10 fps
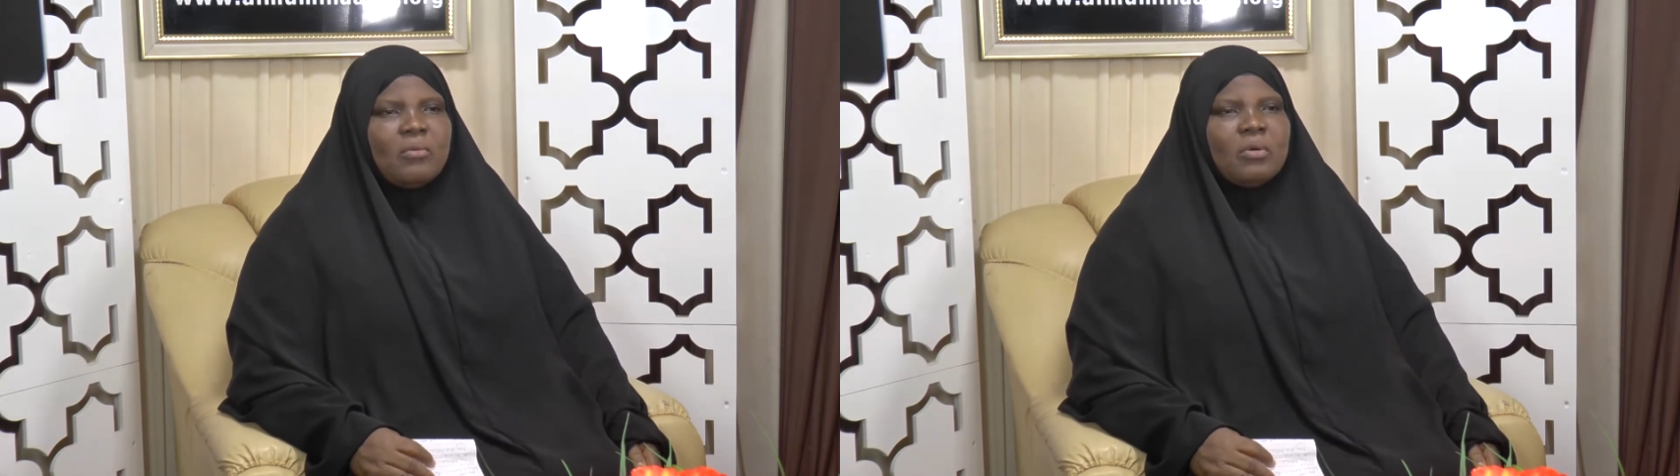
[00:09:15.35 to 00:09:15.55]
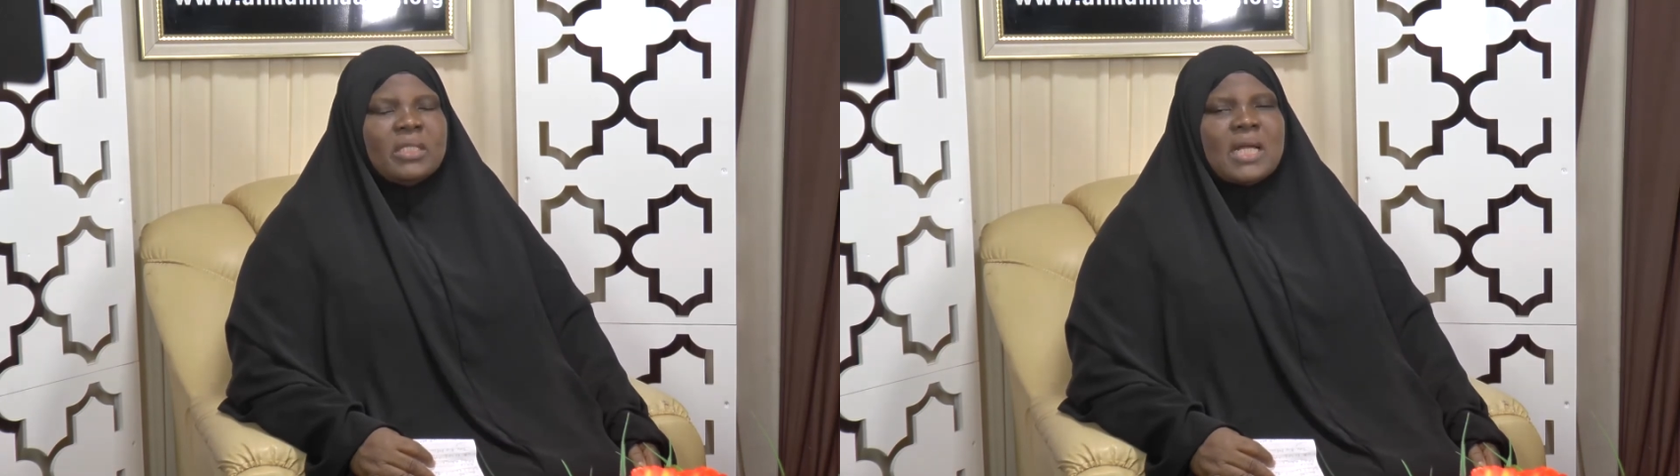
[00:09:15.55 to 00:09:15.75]

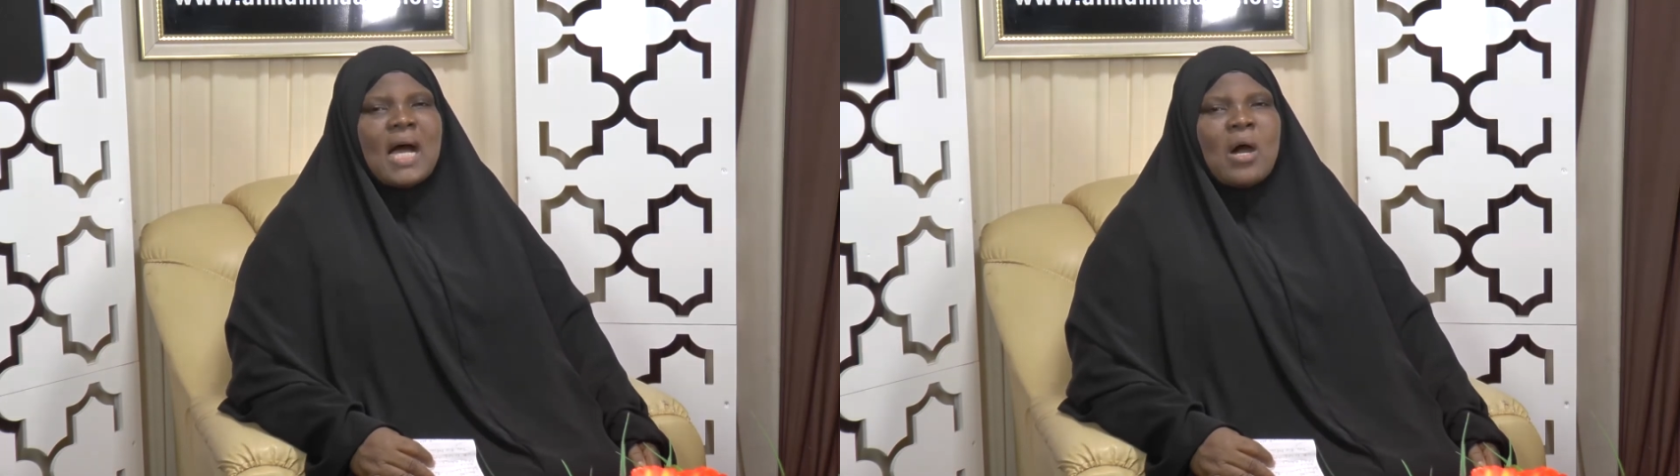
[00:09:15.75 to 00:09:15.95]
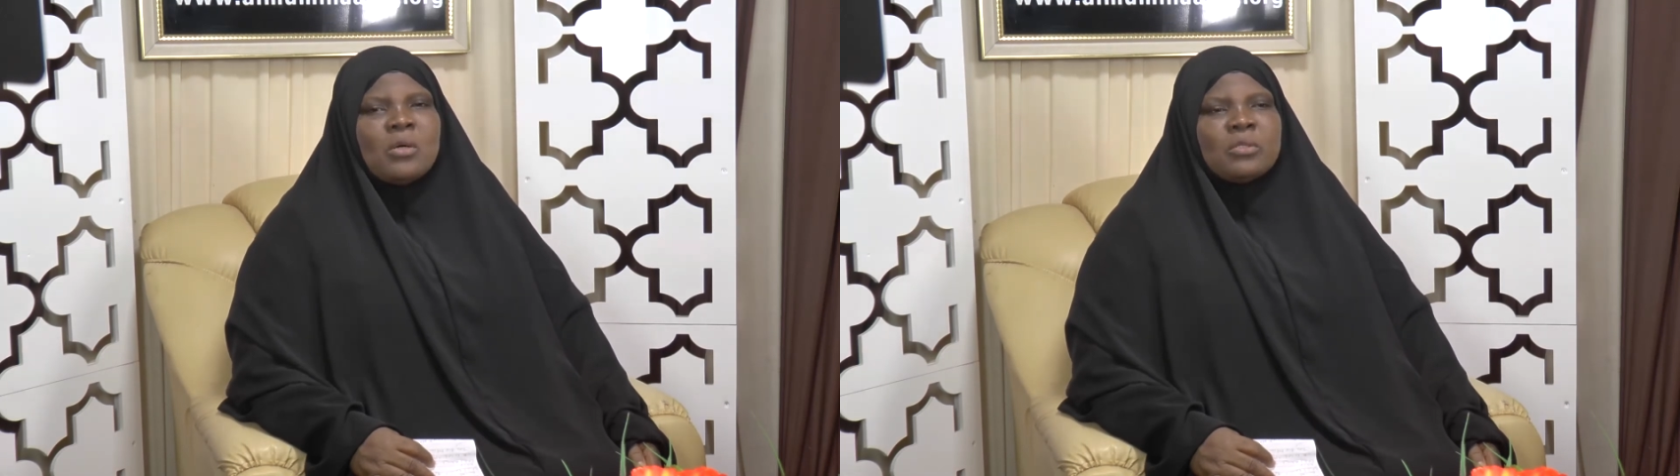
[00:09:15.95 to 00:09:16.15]

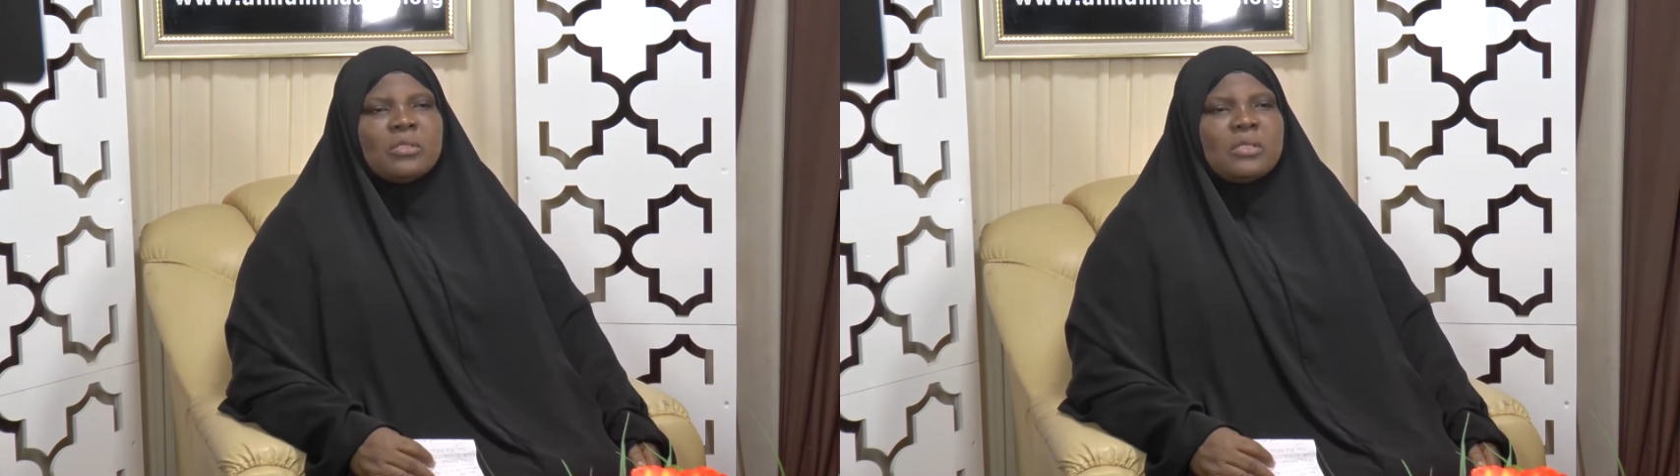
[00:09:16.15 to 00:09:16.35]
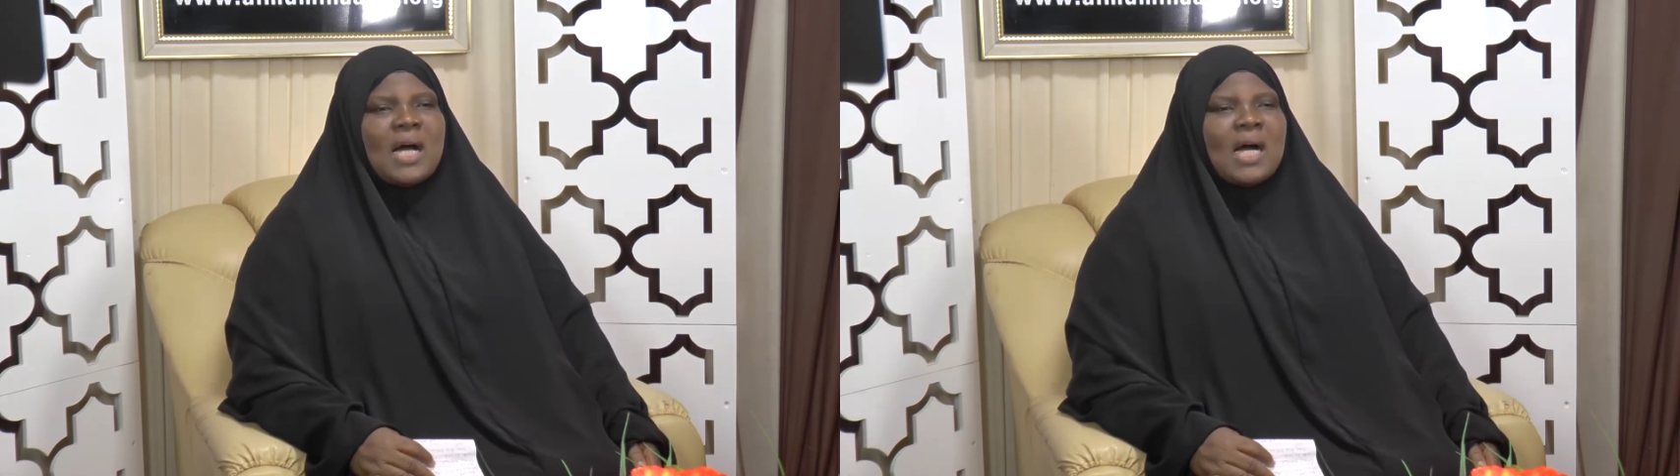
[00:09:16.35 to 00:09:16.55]
without
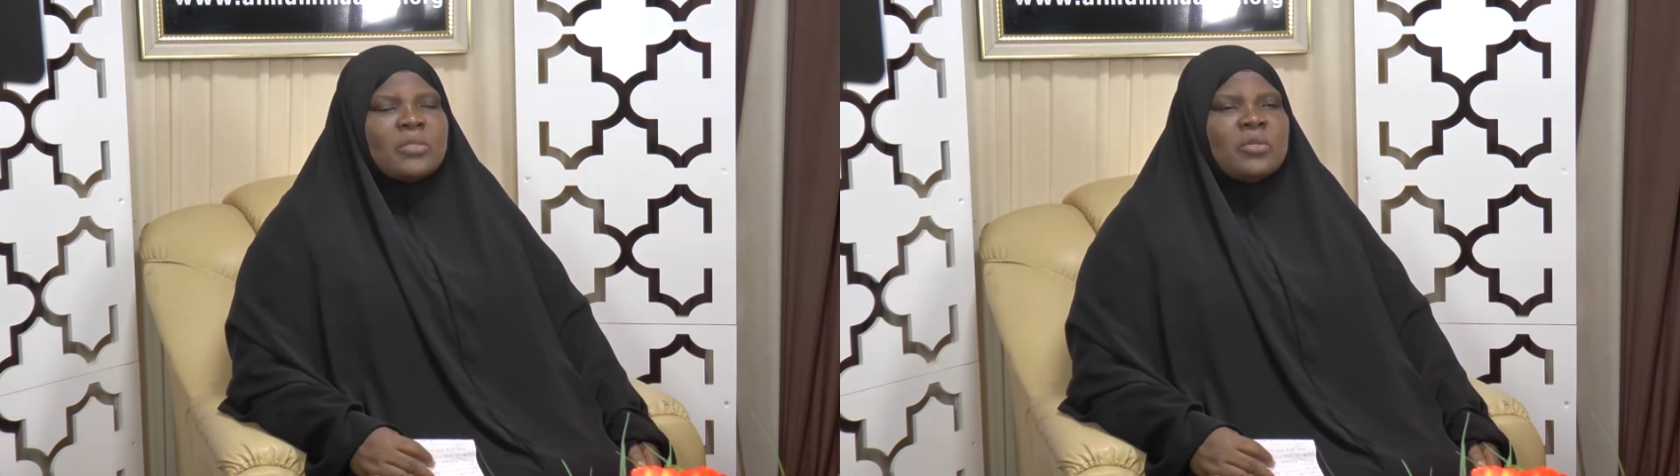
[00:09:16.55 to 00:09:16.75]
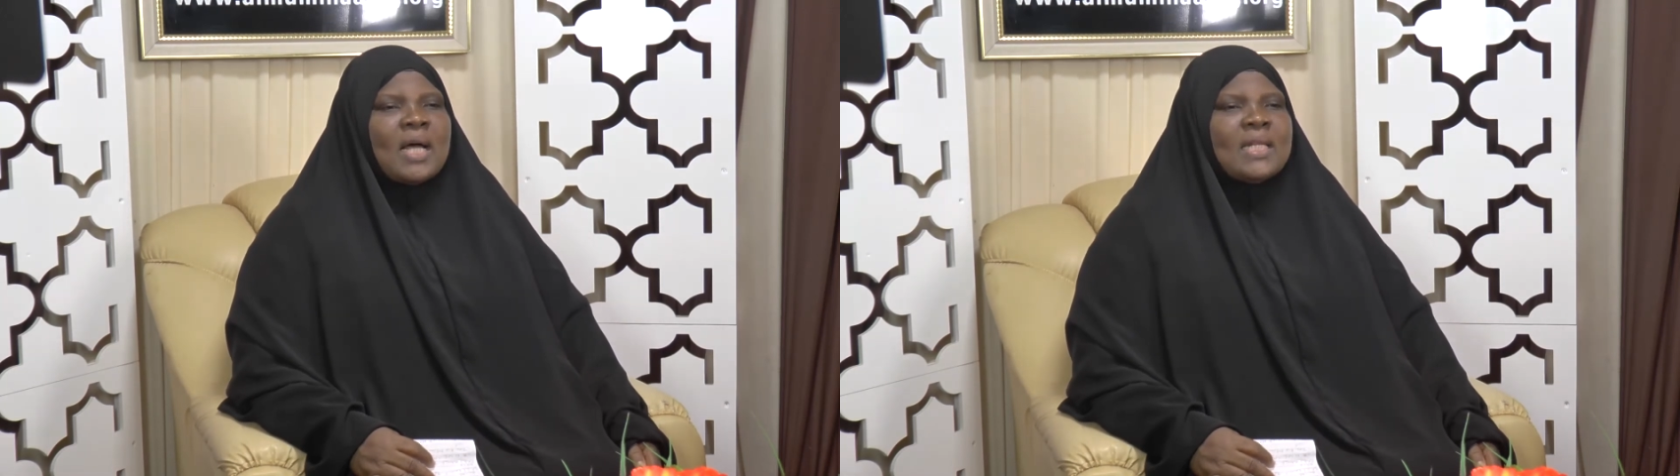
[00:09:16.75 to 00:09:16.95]

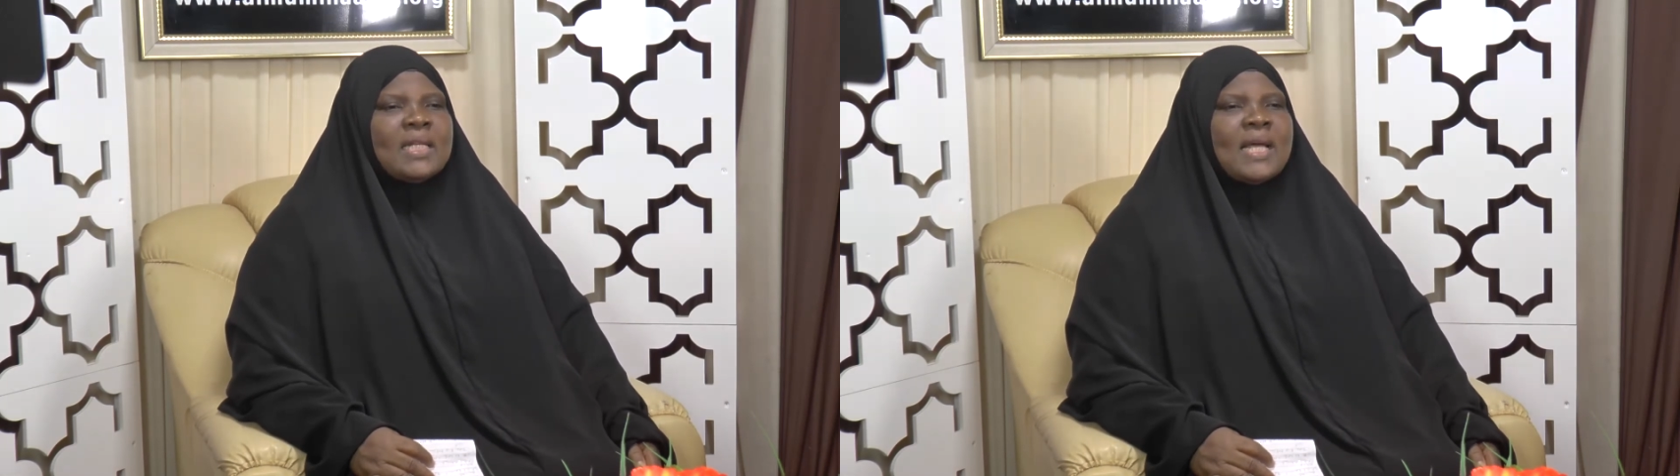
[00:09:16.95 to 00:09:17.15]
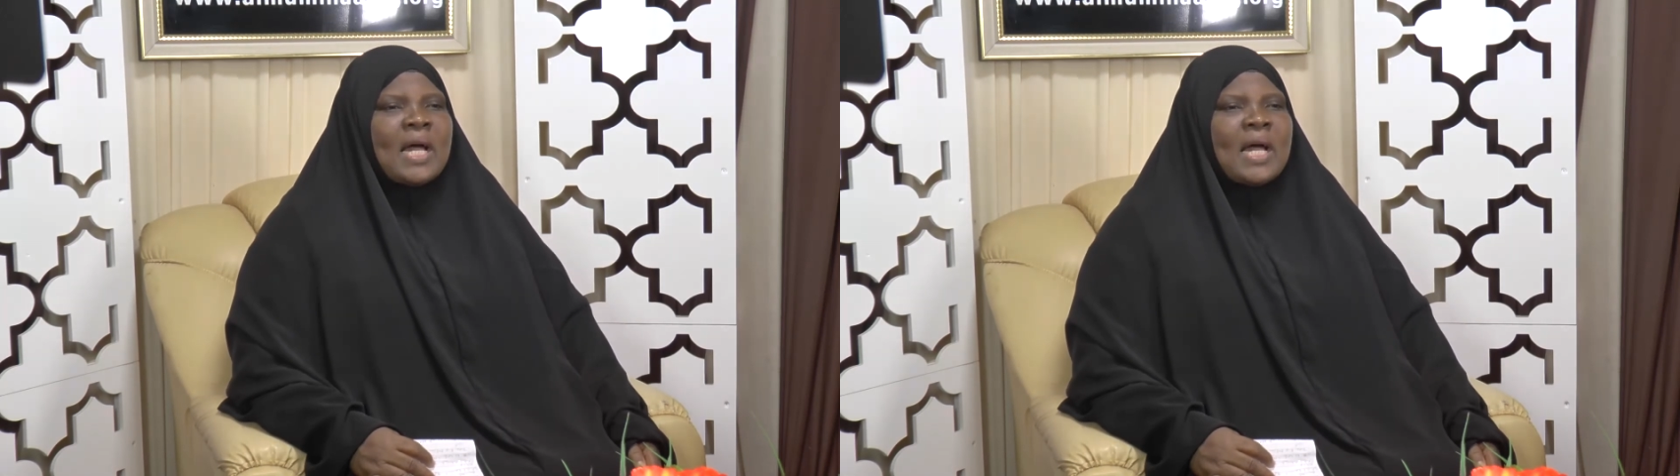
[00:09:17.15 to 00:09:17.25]
actually